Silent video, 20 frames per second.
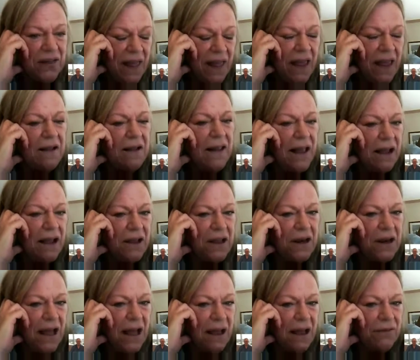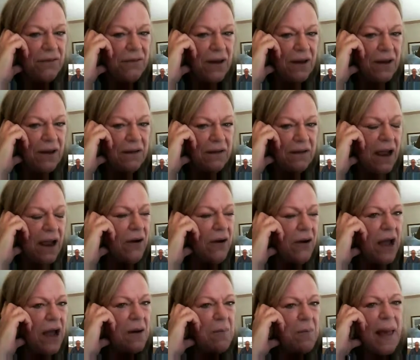They allow you to have a
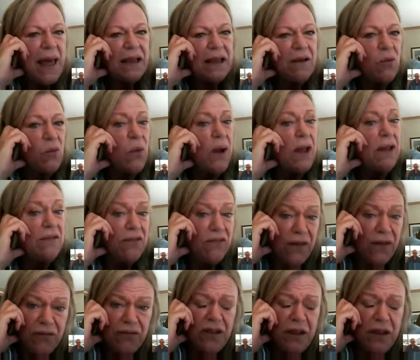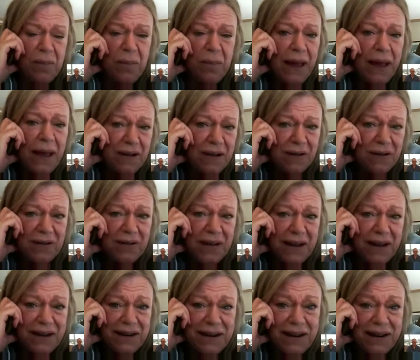carry-on bag can weigh 50 pounds,
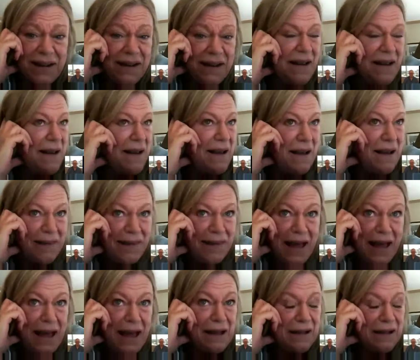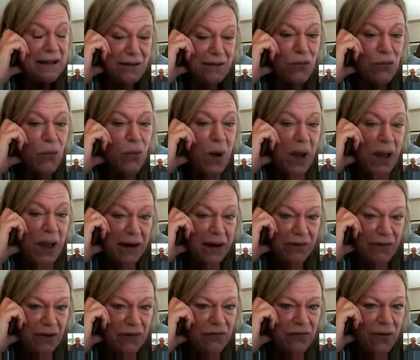and that is way
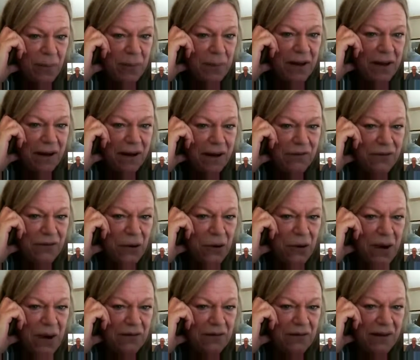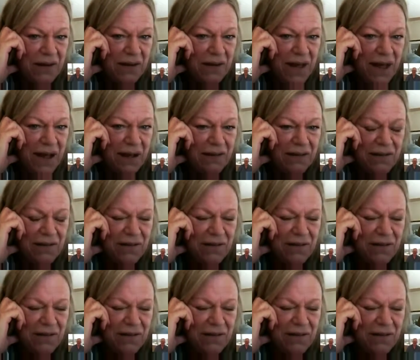different from a lot of U.S. airlines.